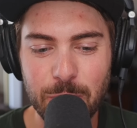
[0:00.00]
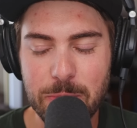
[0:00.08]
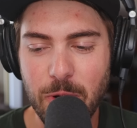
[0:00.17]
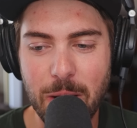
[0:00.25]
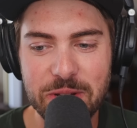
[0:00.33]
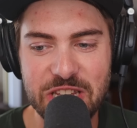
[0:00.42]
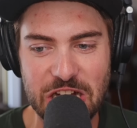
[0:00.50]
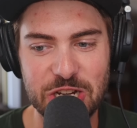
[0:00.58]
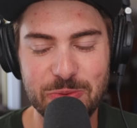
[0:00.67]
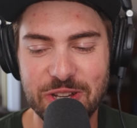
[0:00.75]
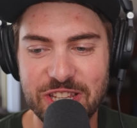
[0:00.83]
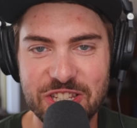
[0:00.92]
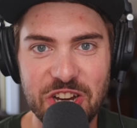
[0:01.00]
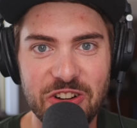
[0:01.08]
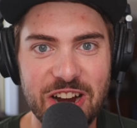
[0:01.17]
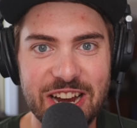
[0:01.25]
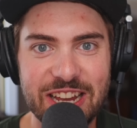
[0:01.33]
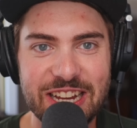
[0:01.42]
we probably talked about this
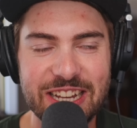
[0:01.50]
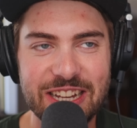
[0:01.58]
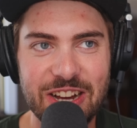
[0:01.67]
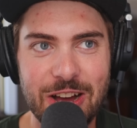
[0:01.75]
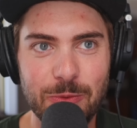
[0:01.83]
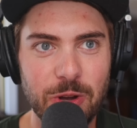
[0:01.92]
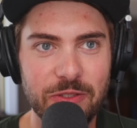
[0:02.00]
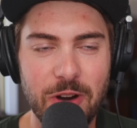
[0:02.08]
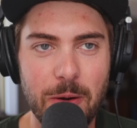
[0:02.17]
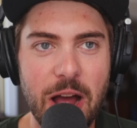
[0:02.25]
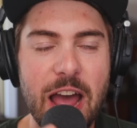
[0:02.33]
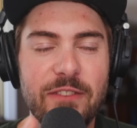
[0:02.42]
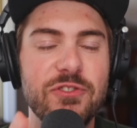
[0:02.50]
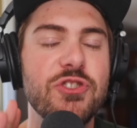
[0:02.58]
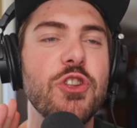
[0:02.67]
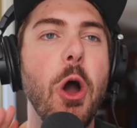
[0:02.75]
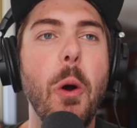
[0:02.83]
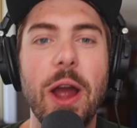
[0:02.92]
already on one of our... I have
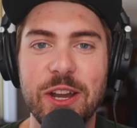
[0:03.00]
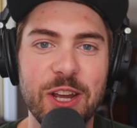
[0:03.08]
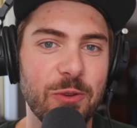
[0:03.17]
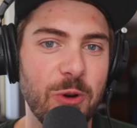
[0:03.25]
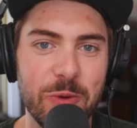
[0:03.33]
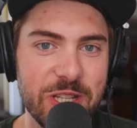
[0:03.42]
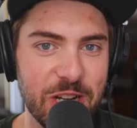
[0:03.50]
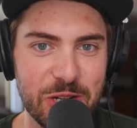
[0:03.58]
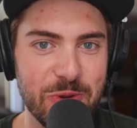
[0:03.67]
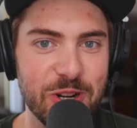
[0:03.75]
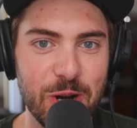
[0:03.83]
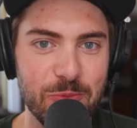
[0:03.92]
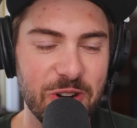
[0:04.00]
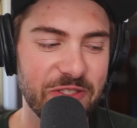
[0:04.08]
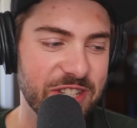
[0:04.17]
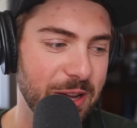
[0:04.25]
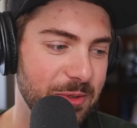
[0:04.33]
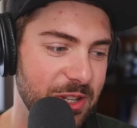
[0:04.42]
no idea what we talked about in our
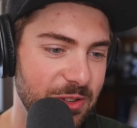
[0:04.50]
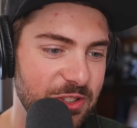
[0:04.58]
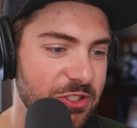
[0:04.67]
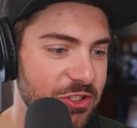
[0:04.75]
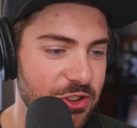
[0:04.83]
previous episodes.